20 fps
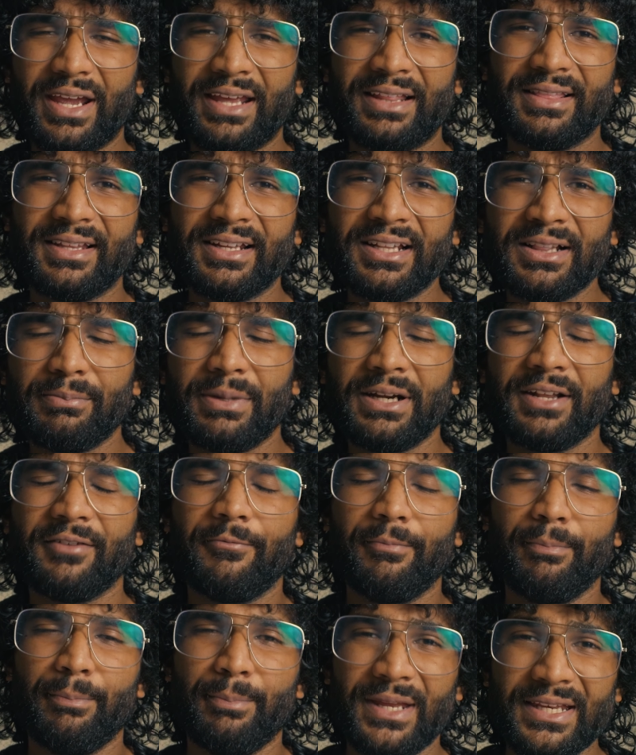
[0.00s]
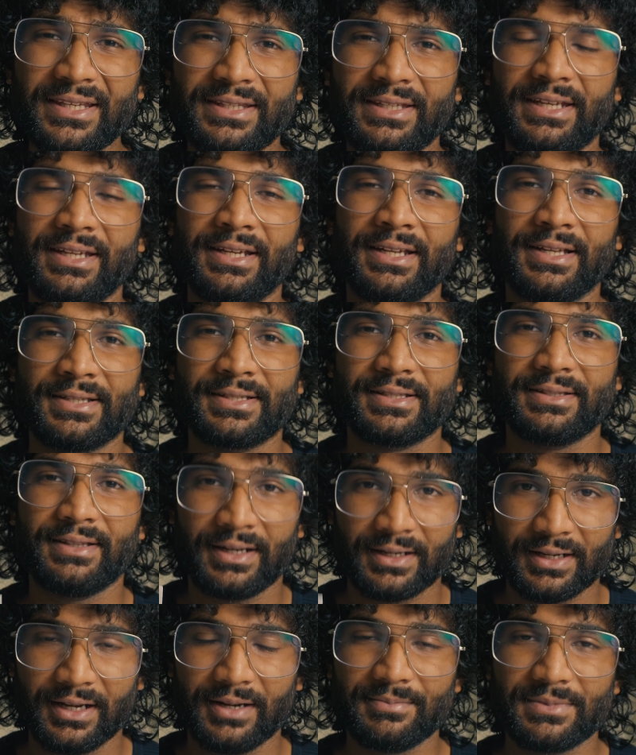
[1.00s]
a little bit of mintiness
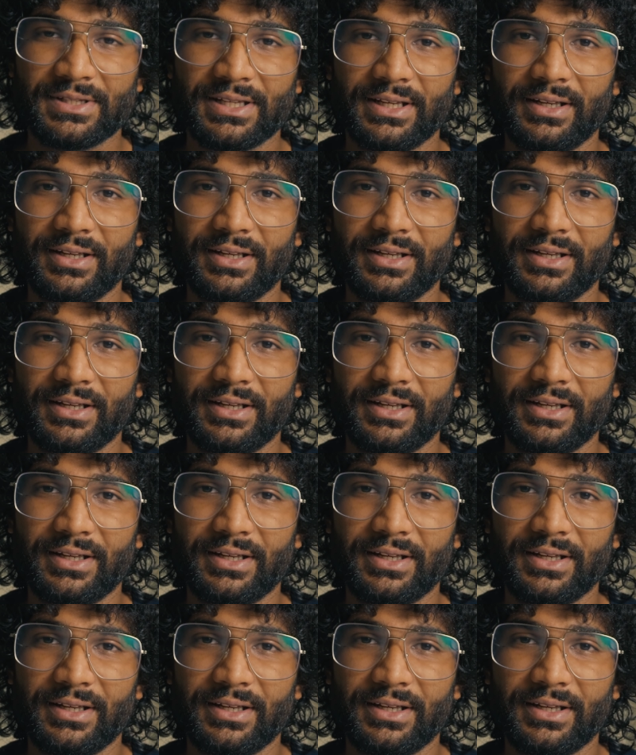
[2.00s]
that comes